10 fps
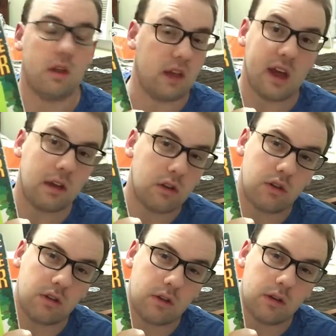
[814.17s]
that
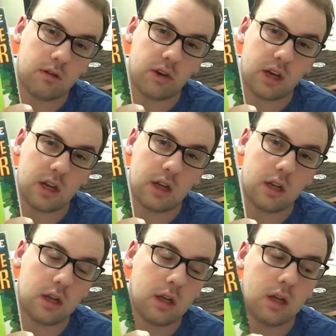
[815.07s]
interested in reading it.
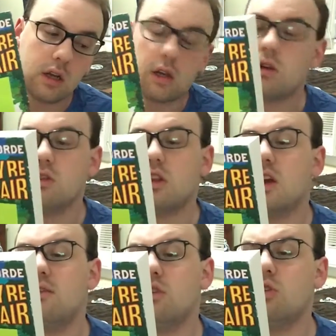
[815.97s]
Not that I
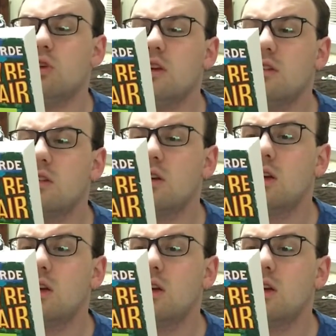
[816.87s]
have a choice.